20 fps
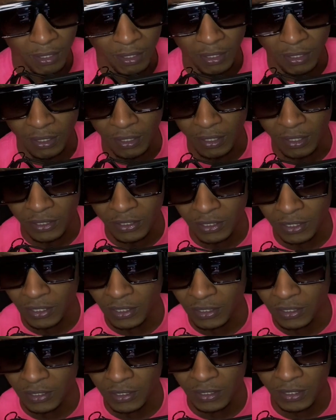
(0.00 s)

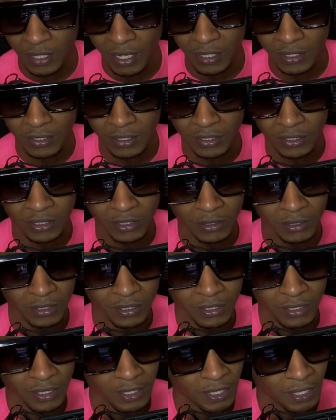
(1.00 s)
it
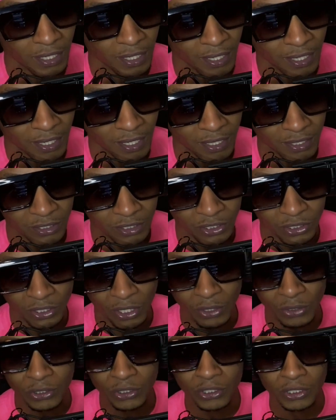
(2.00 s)
just
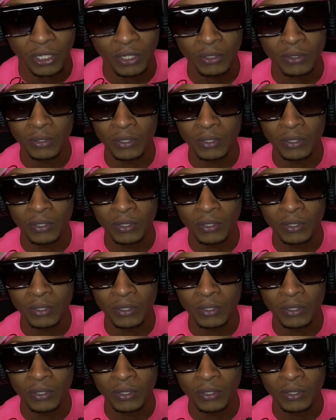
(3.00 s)
goes to show you,